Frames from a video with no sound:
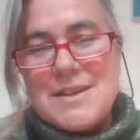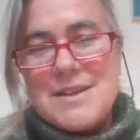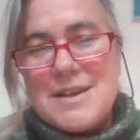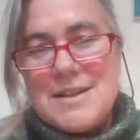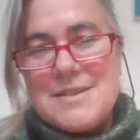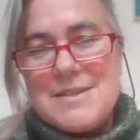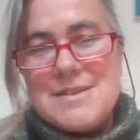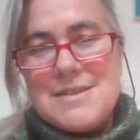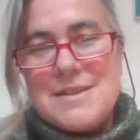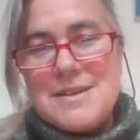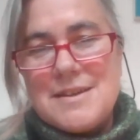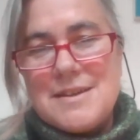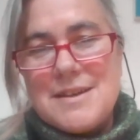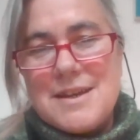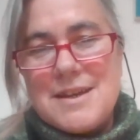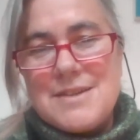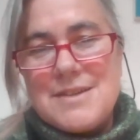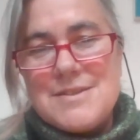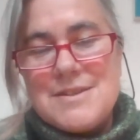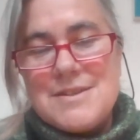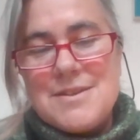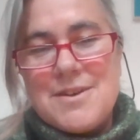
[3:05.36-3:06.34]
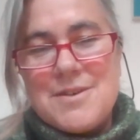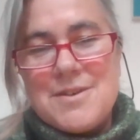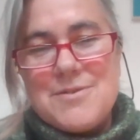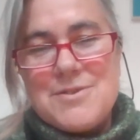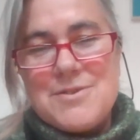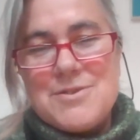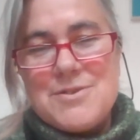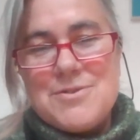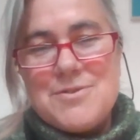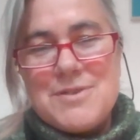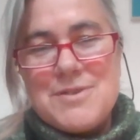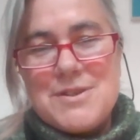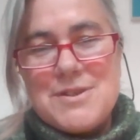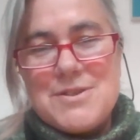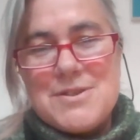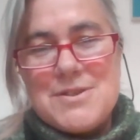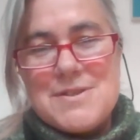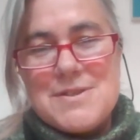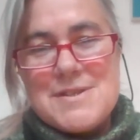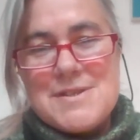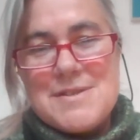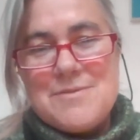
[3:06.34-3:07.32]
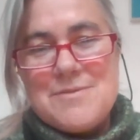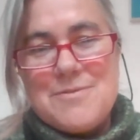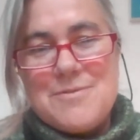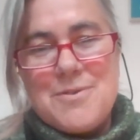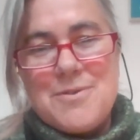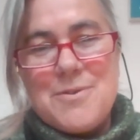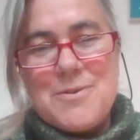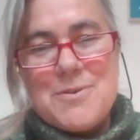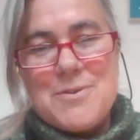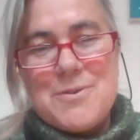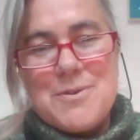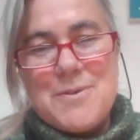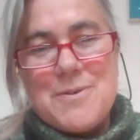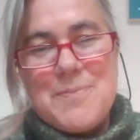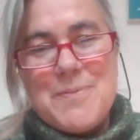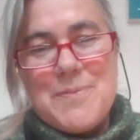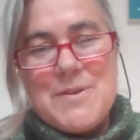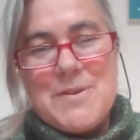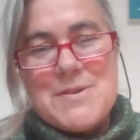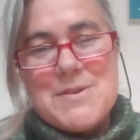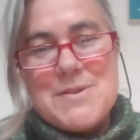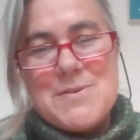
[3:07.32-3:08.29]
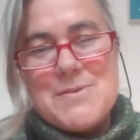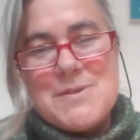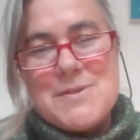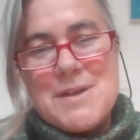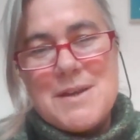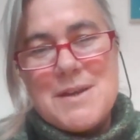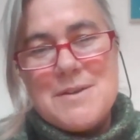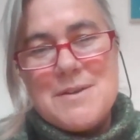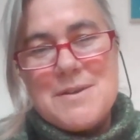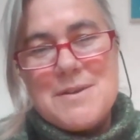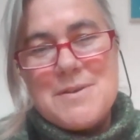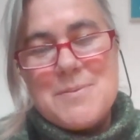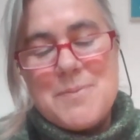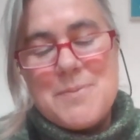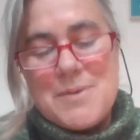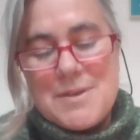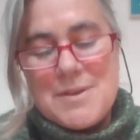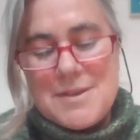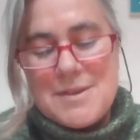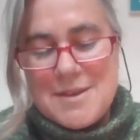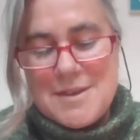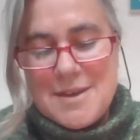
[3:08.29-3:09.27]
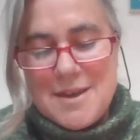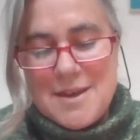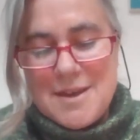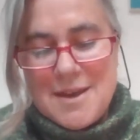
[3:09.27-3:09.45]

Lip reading: Celtic, ancient Irish traditions and folklore associated with